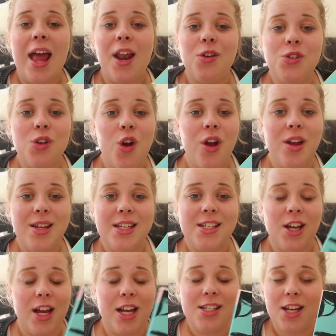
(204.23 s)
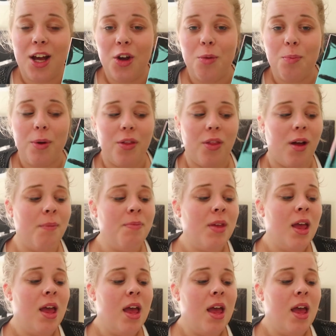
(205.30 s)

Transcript: also his younger brother.